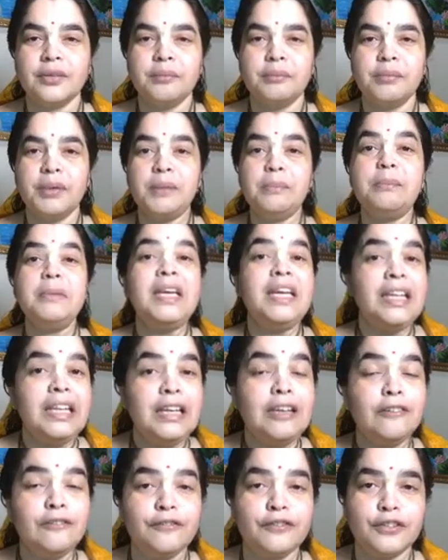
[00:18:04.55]
be
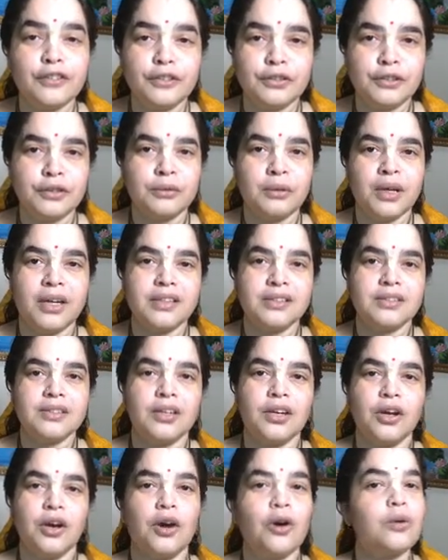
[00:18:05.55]
meaningful to us
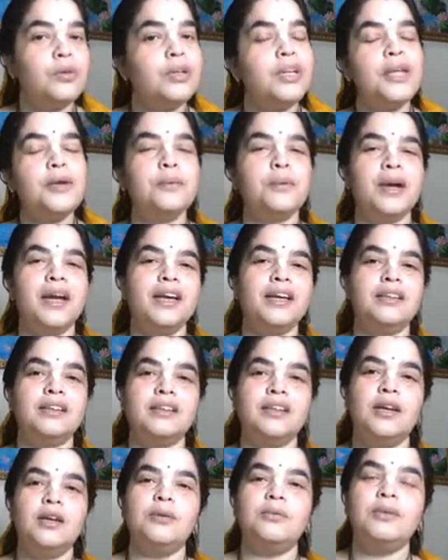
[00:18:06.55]
only when
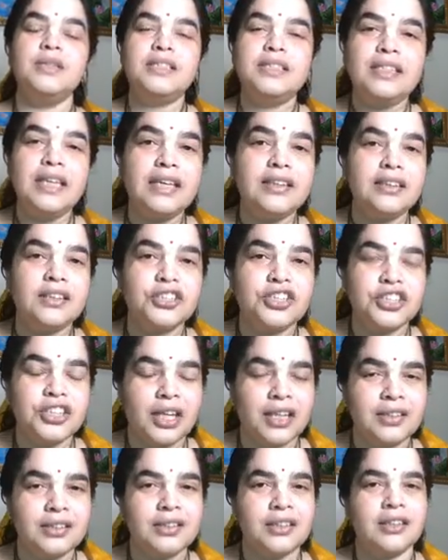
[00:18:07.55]
we seek the
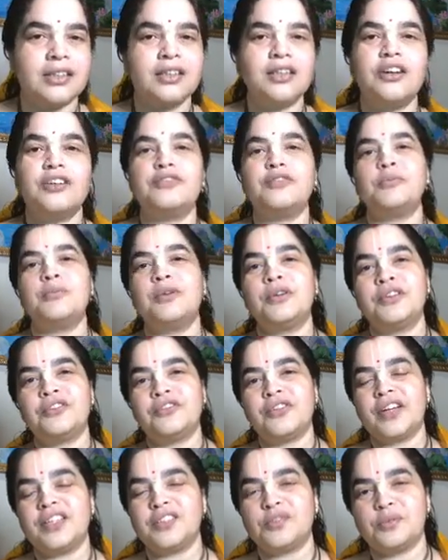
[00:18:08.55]
shelter of a bona
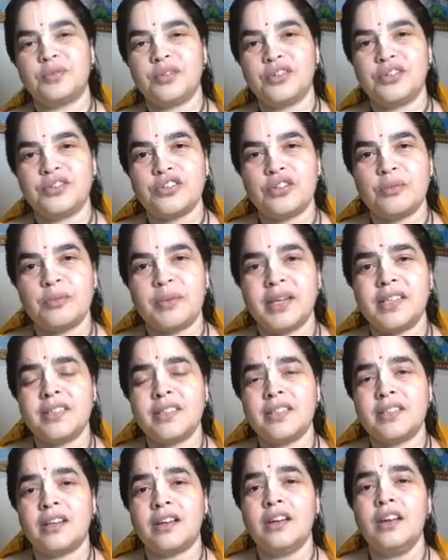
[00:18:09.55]
fide spiritual
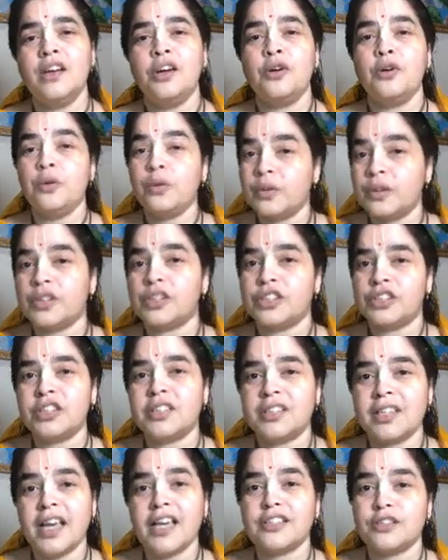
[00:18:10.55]
master who, Krishna
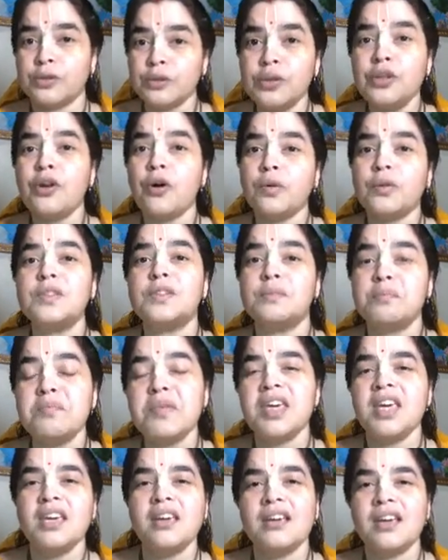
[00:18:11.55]
says, who knows
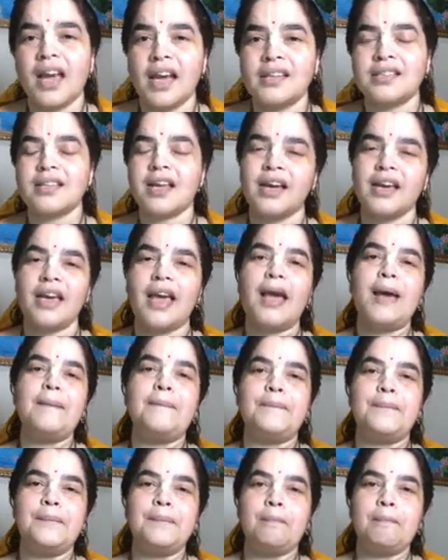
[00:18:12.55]
me as I
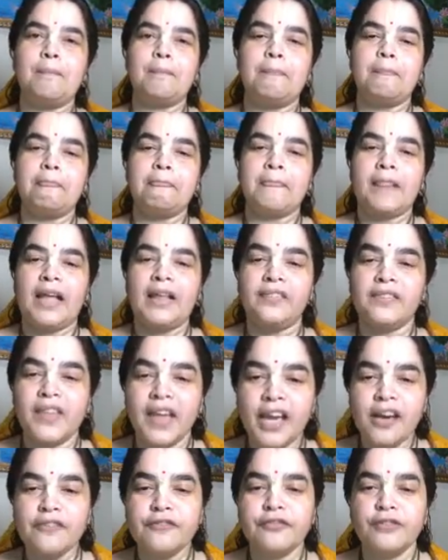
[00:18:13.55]
am. And
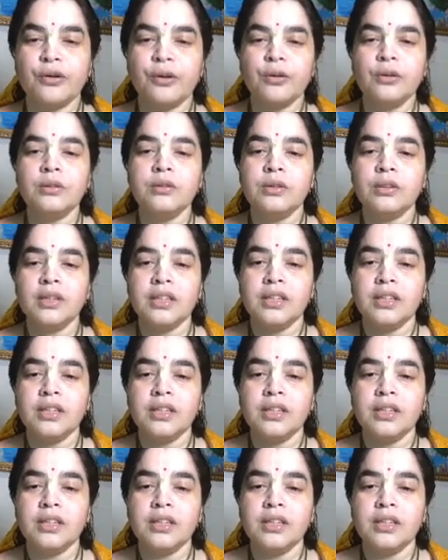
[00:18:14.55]
therefore,